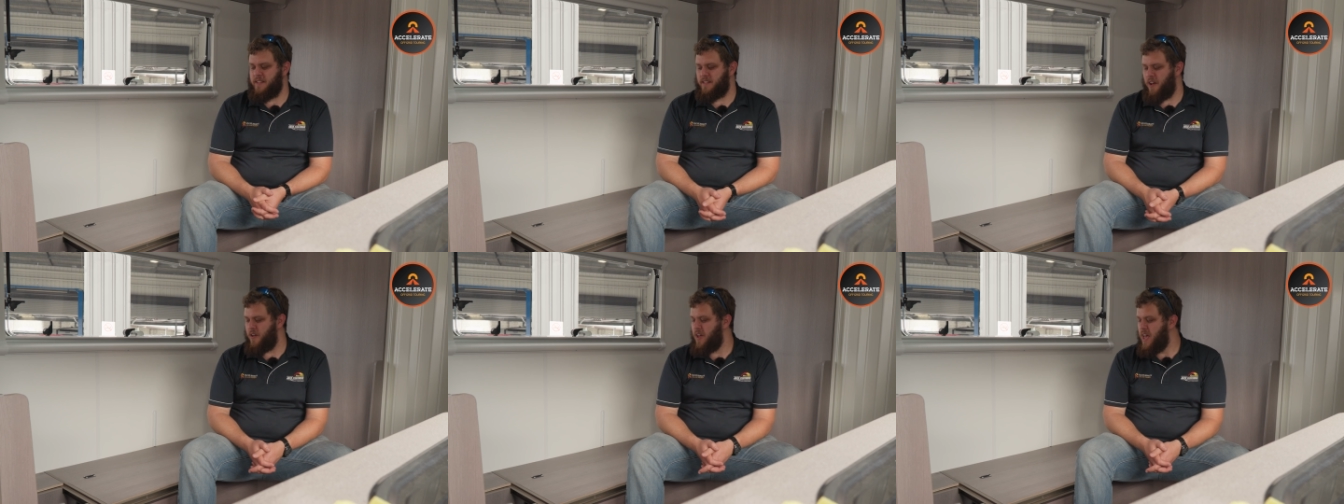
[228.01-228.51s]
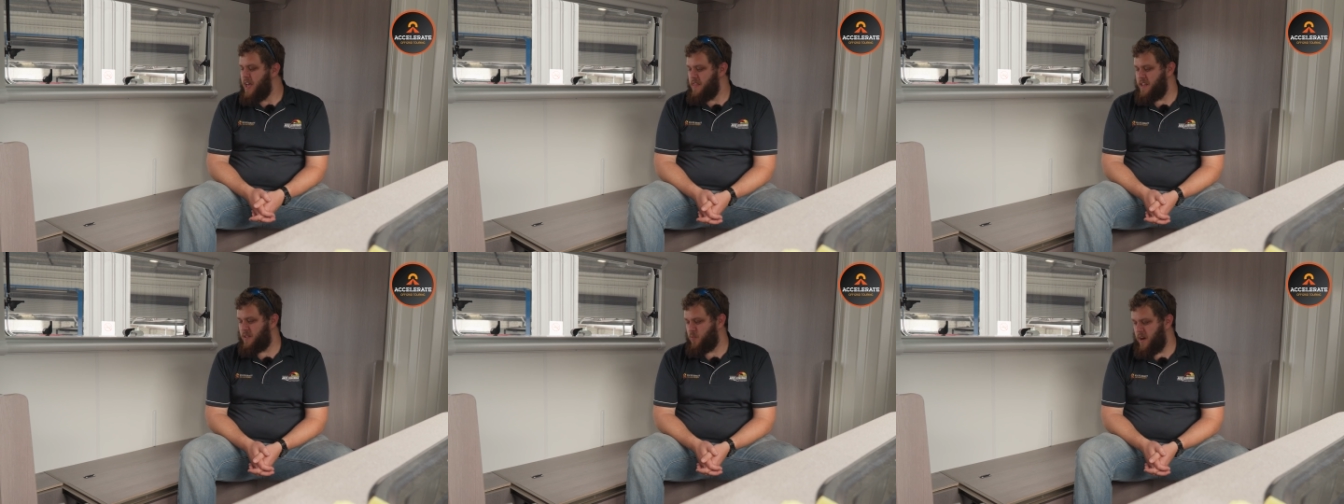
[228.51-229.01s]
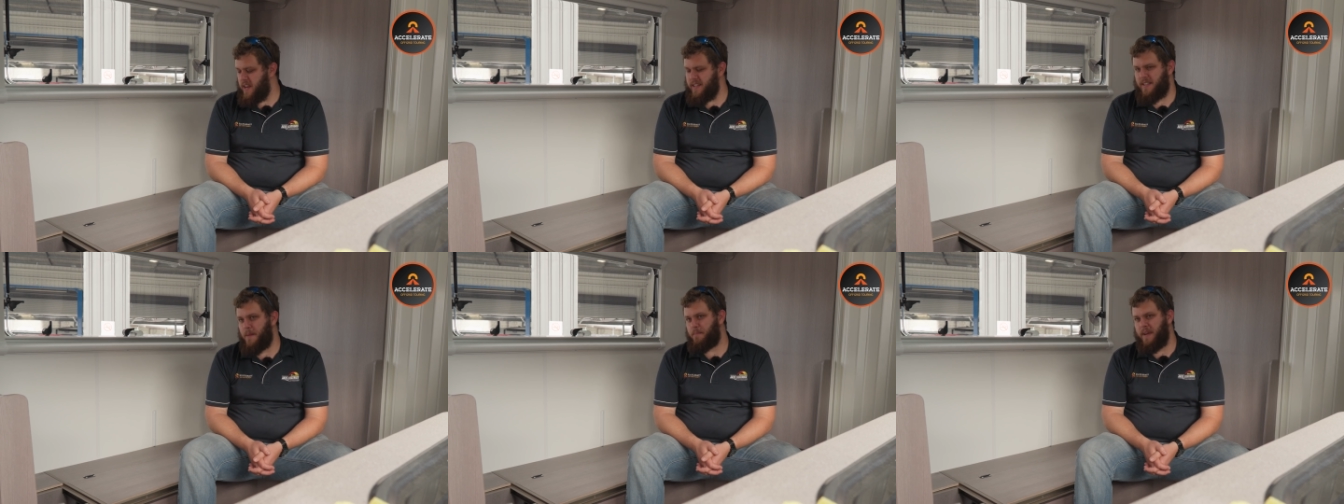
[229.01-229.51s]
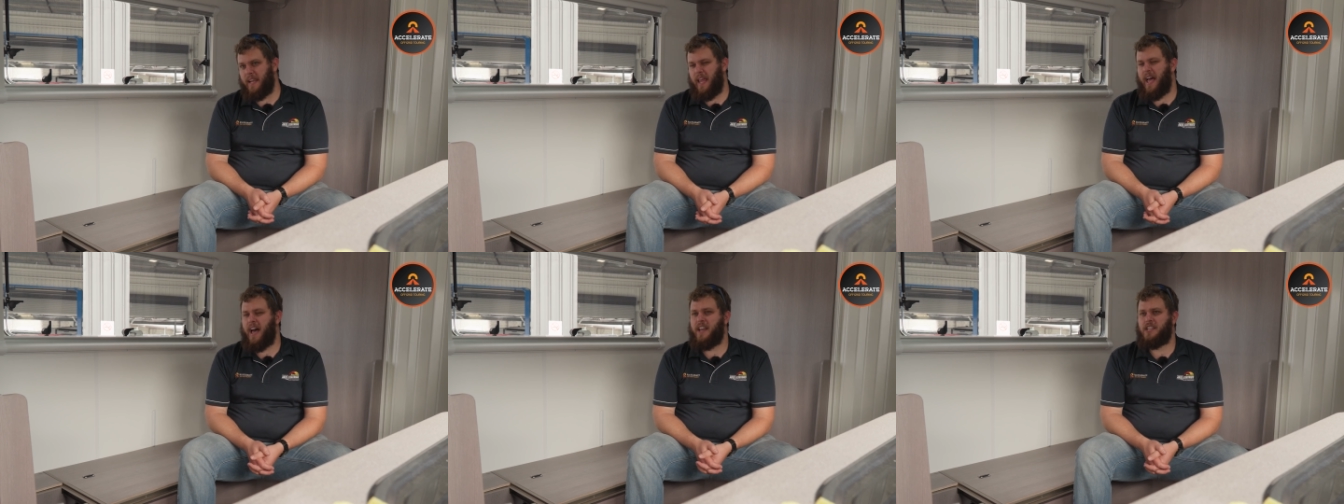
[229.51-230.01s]
So this one is that bit
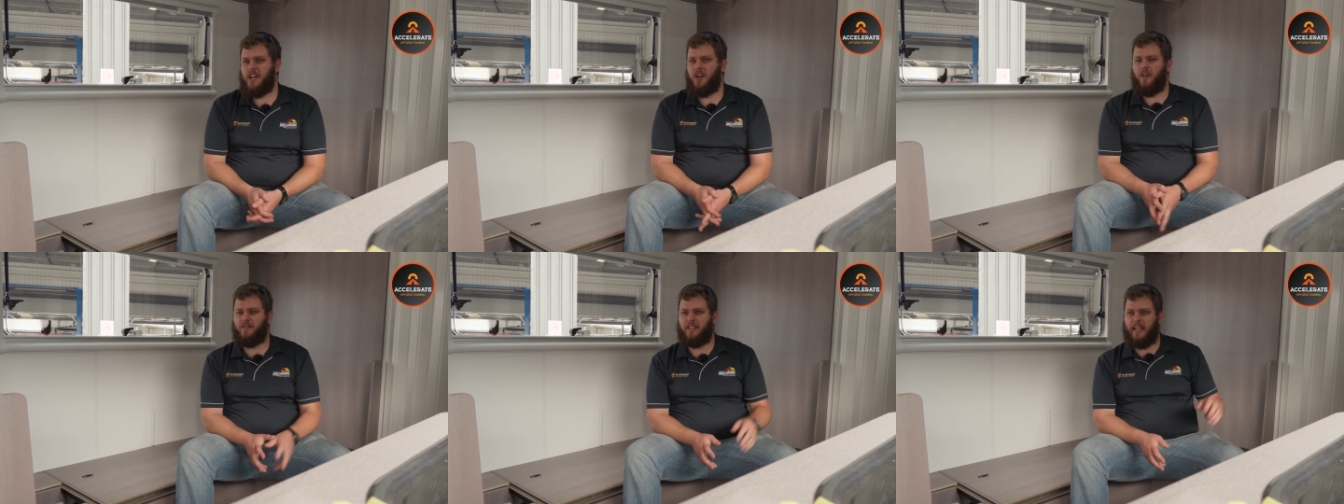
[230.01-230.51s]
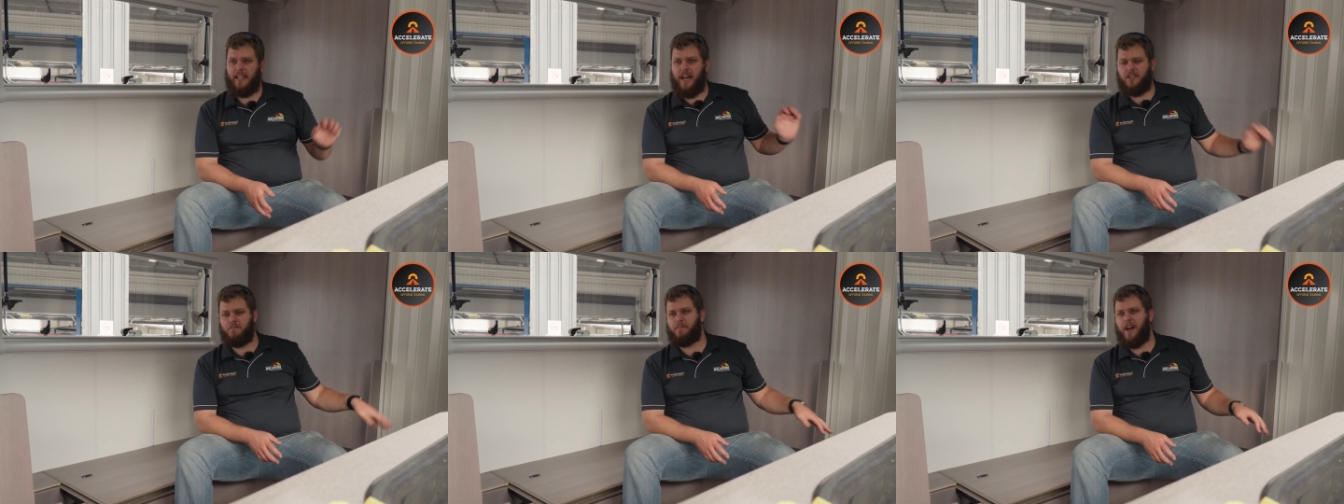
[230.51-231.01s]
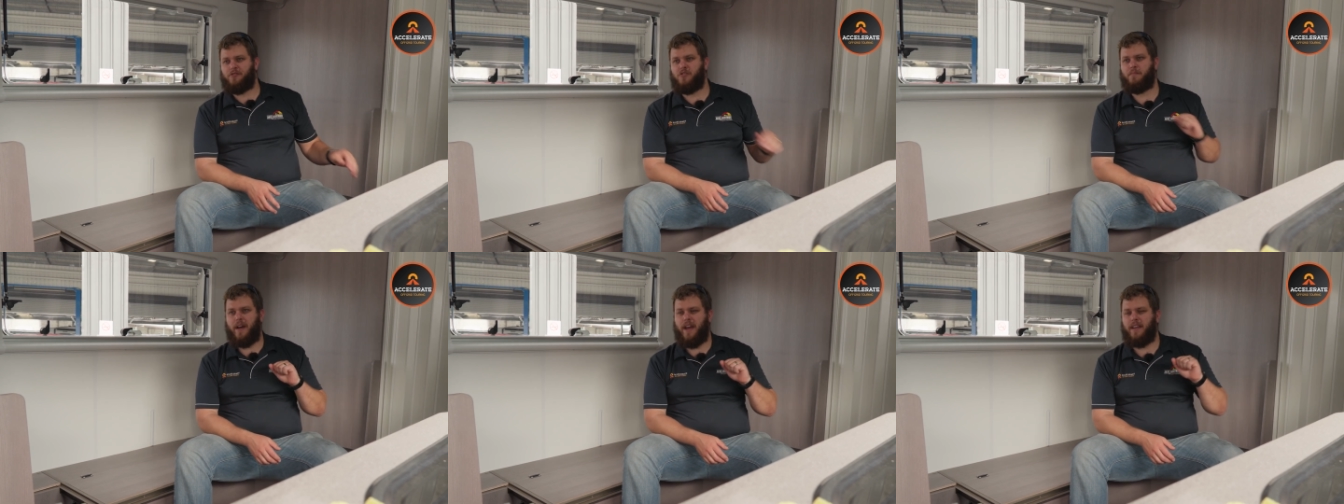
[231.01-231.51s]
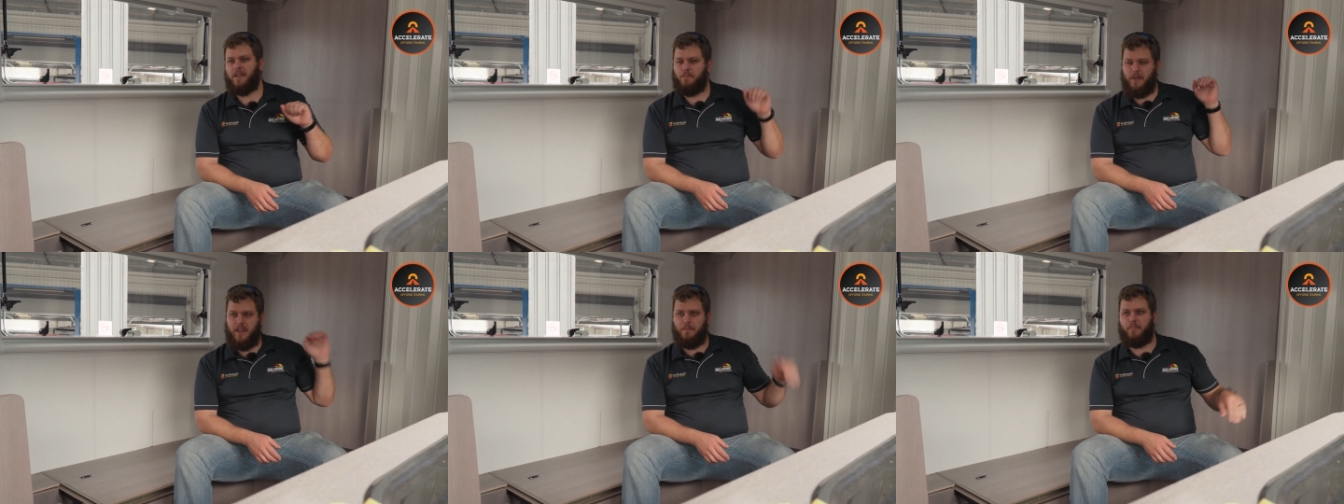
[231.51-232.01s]
larger, obviously larger battery bank
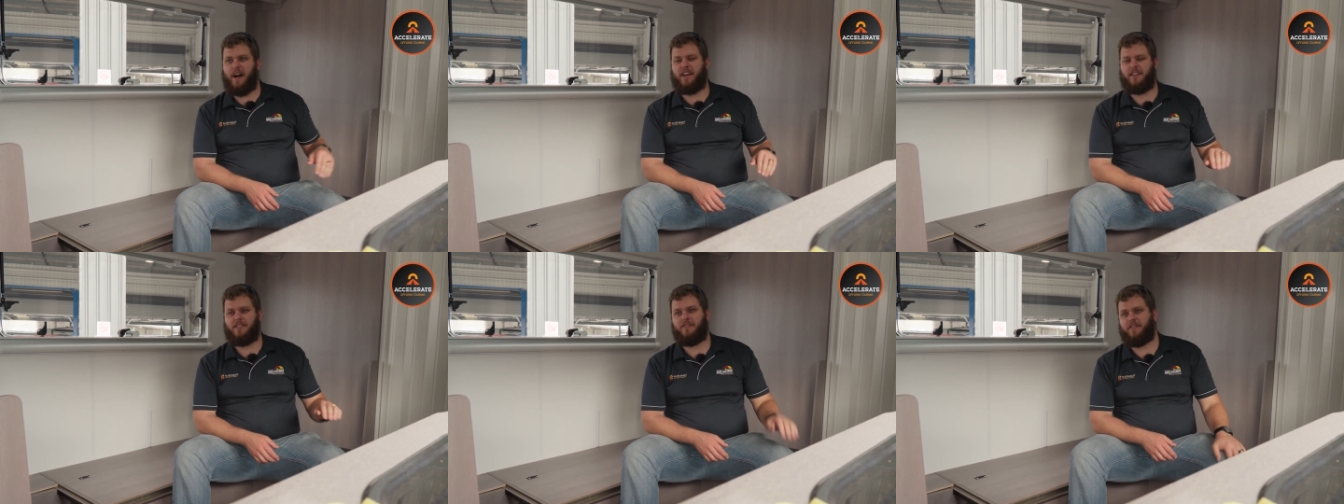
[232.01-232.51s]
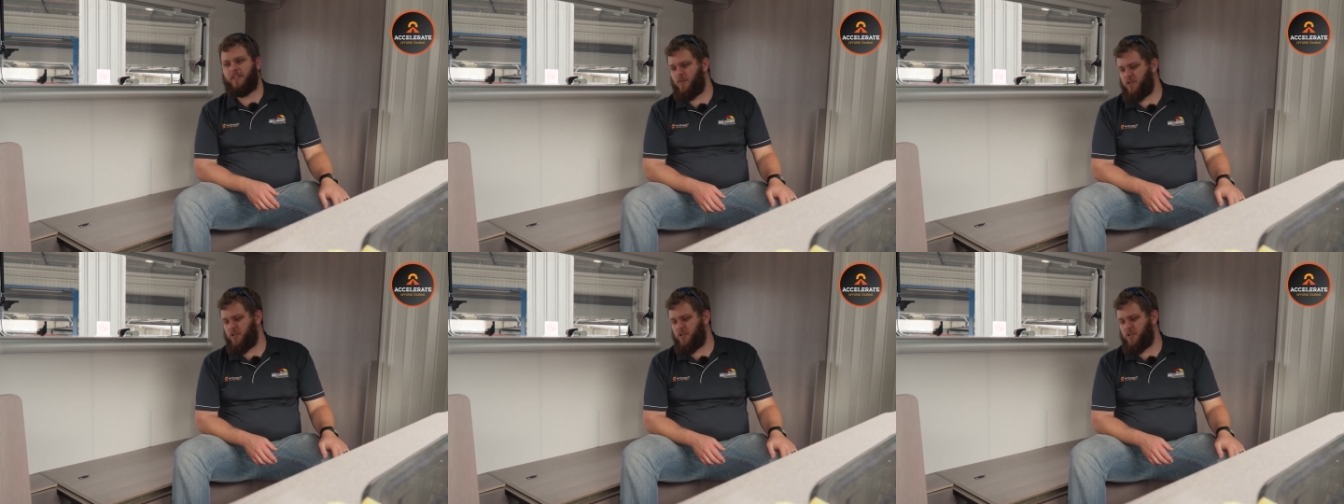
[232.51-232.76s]
bigger bucket to fill.